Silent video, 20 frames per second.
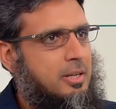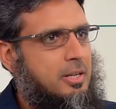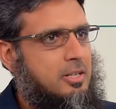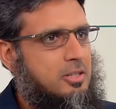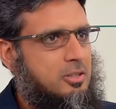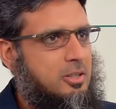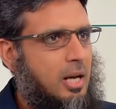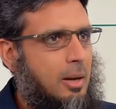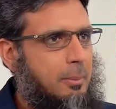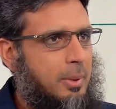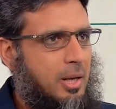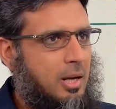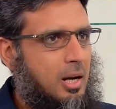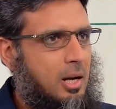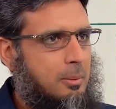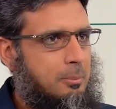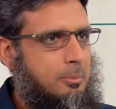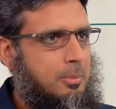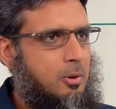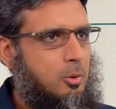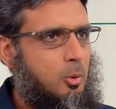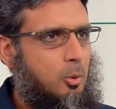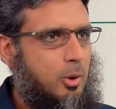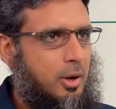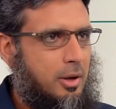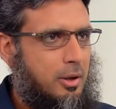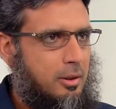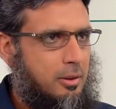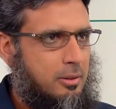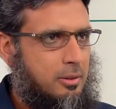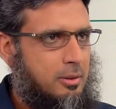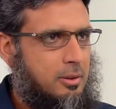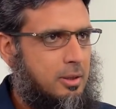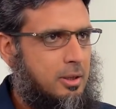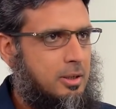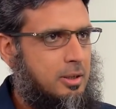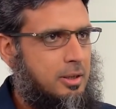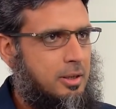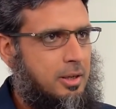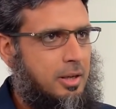is coming up with
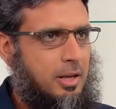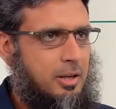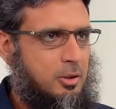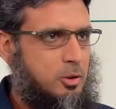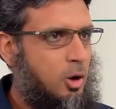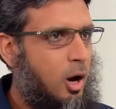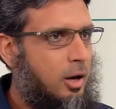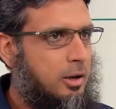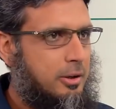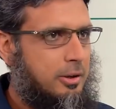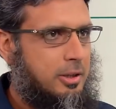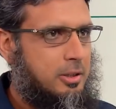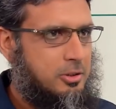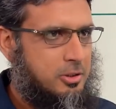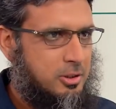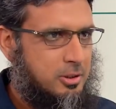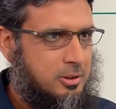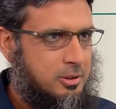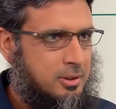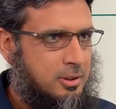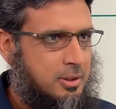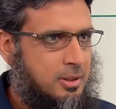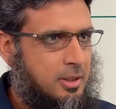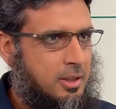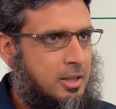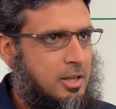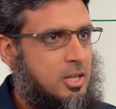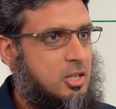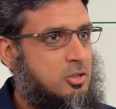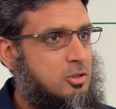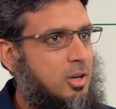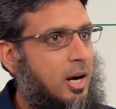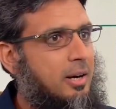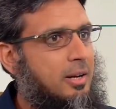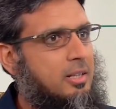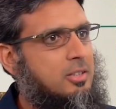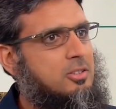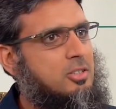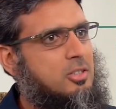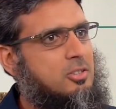a Docker engine, is
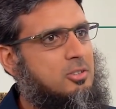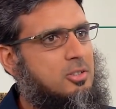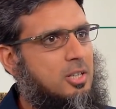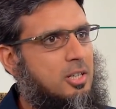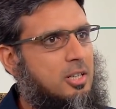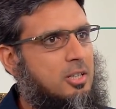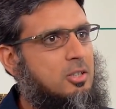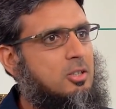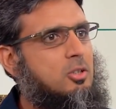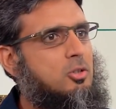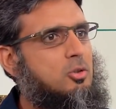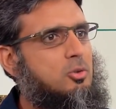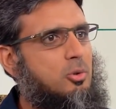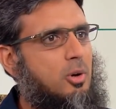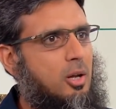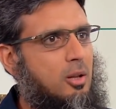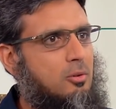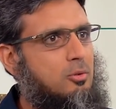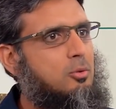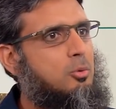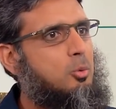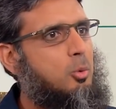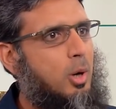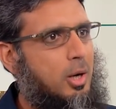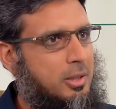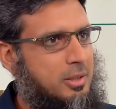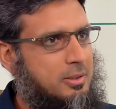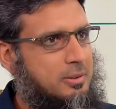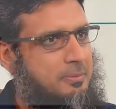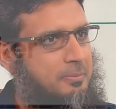starting 16, 12, 1.